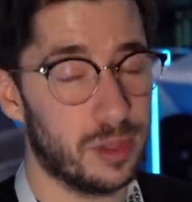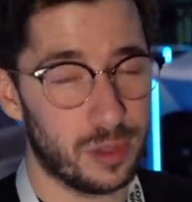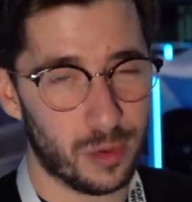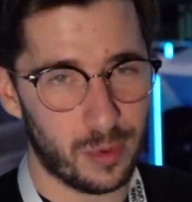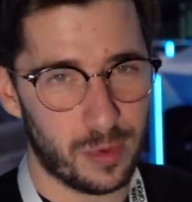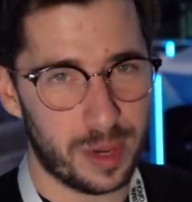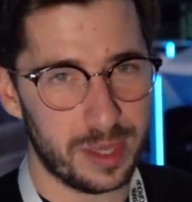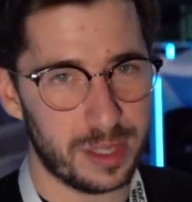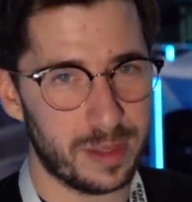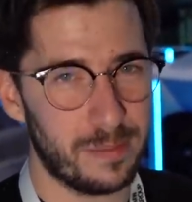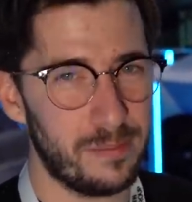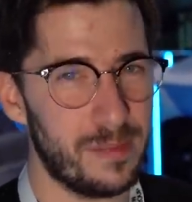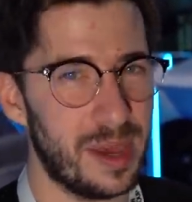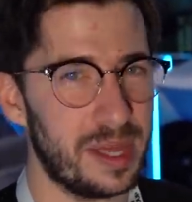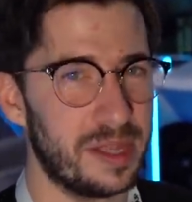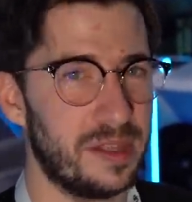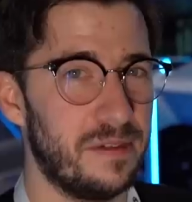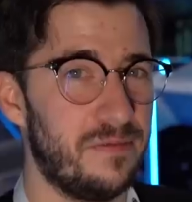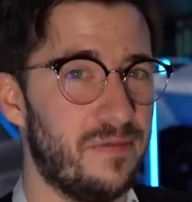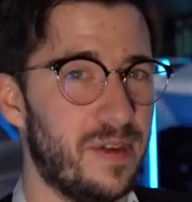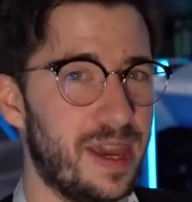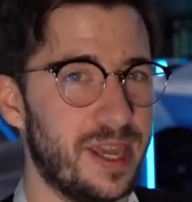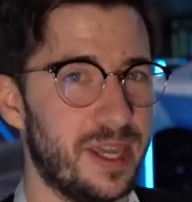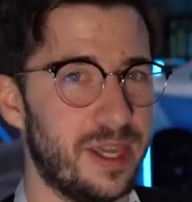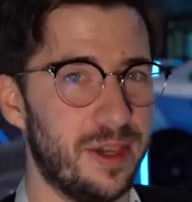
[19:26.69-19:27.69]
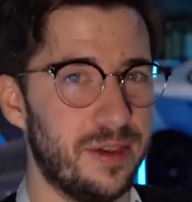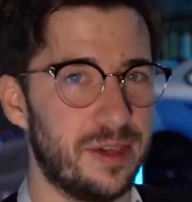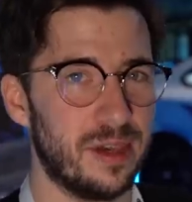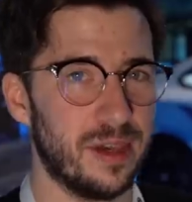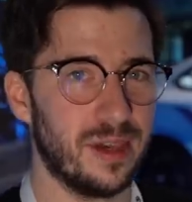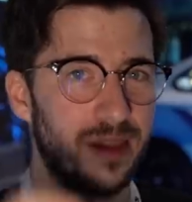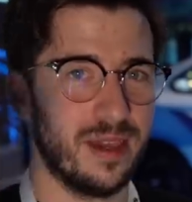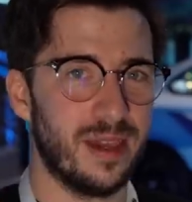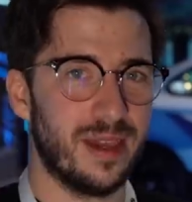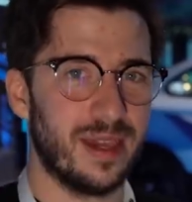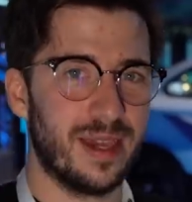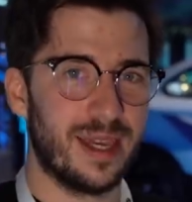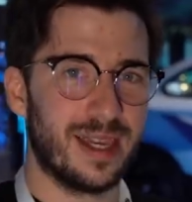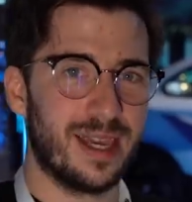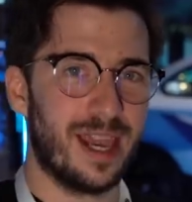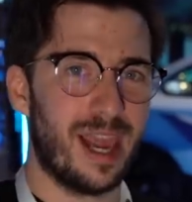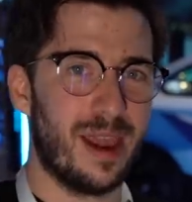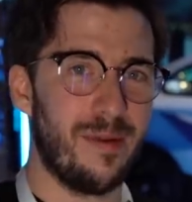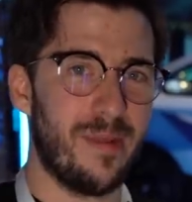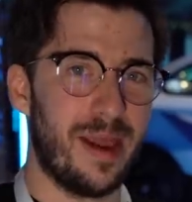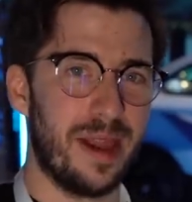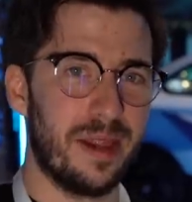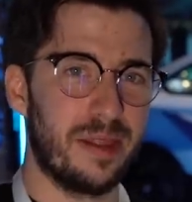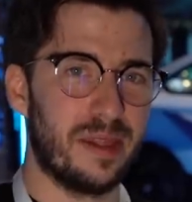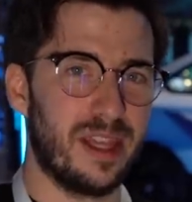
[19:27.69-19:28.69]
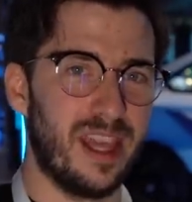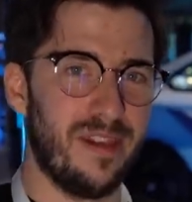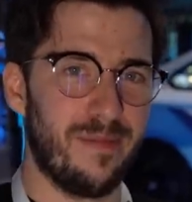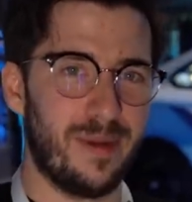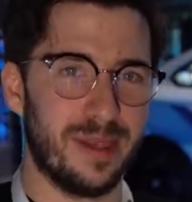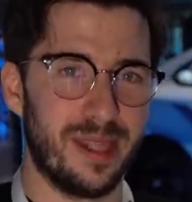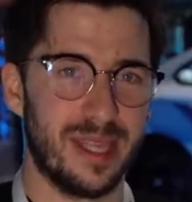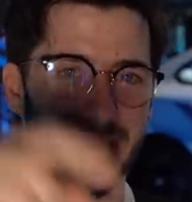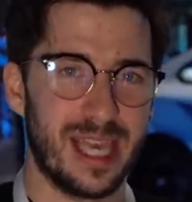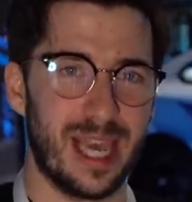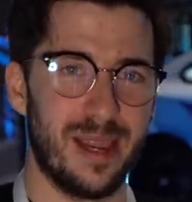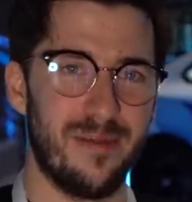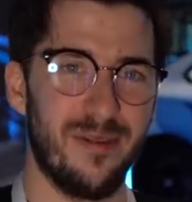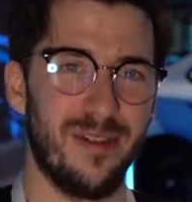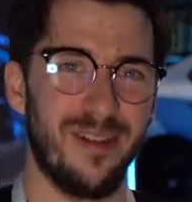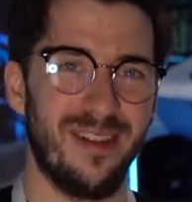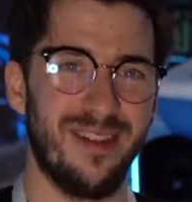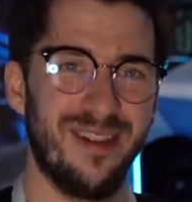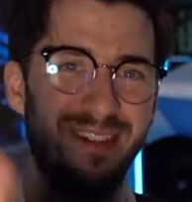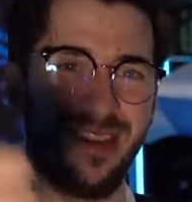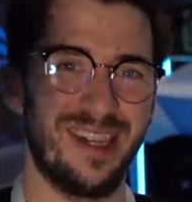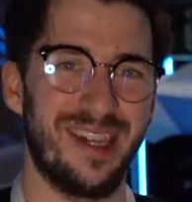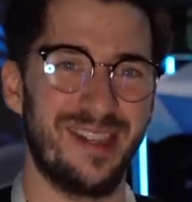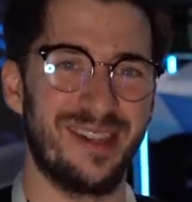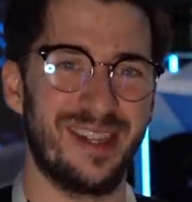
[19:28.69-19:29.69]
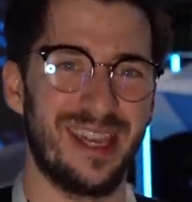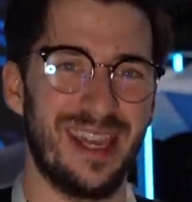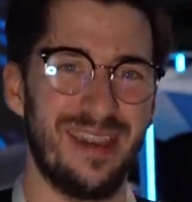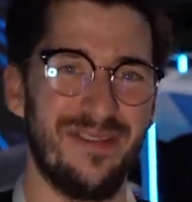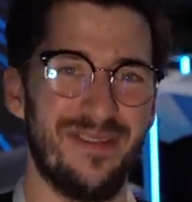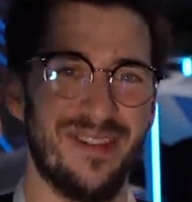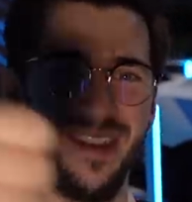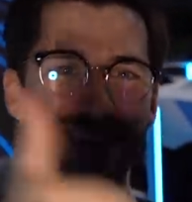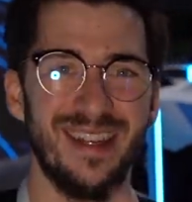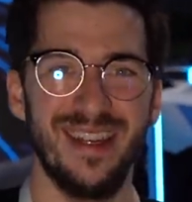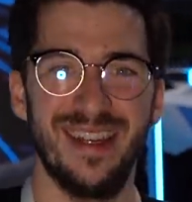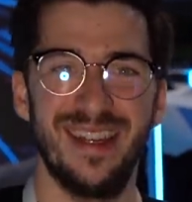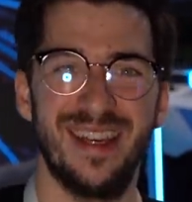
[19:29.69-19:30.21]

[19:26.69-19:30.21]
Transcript: As always, a massive thank you to cameraman Steve behind the camera. Cheers, Steve.